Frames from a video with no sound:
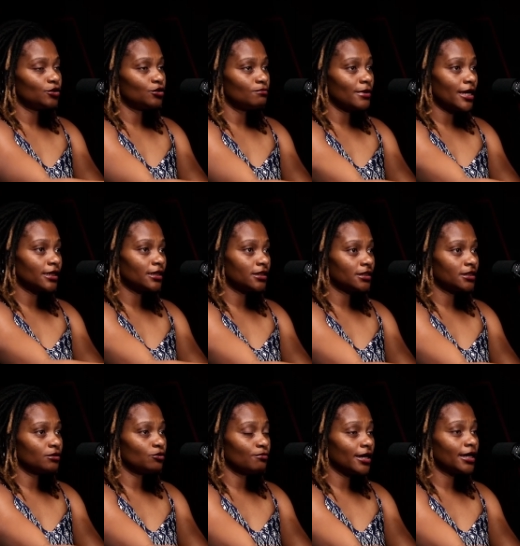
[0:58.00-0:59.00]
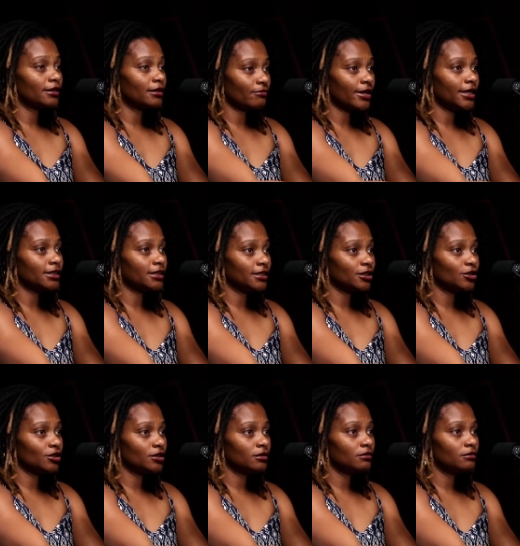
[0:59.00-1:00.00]
to make this to make the right
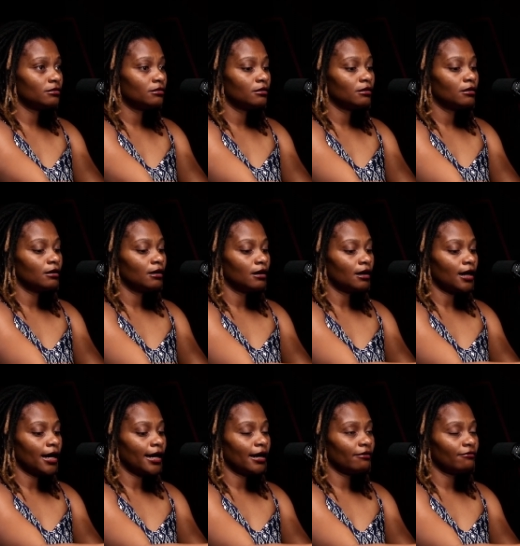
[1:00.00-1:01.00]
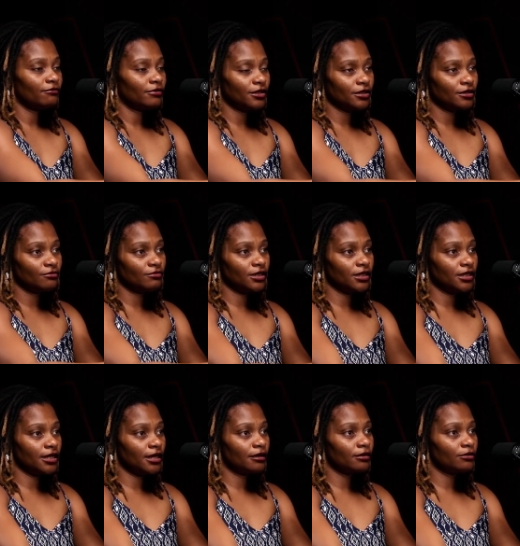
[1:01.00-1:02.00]
decision, I have these three
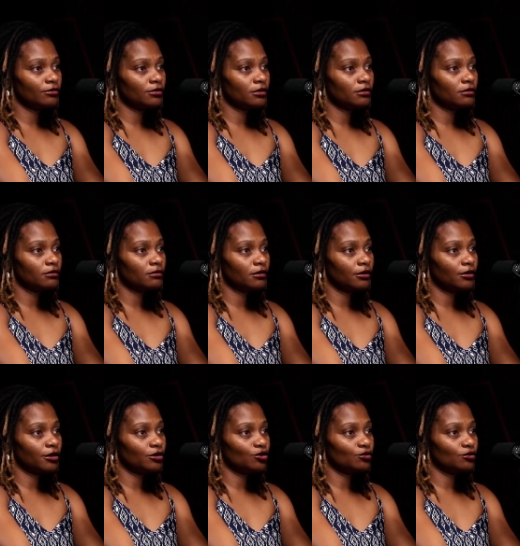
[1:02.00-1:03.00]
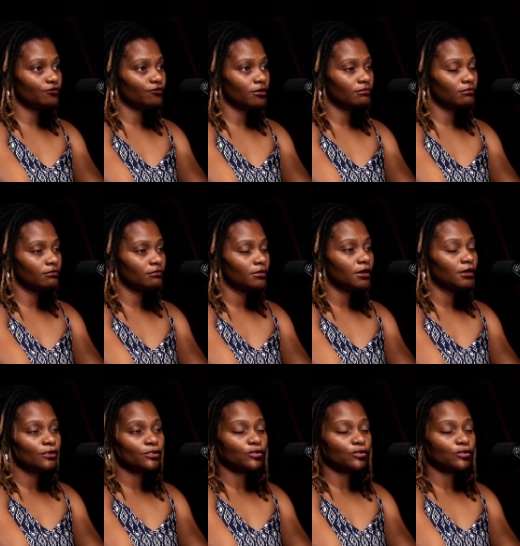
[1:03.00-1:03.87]
scenarios that you can choose from. Mm.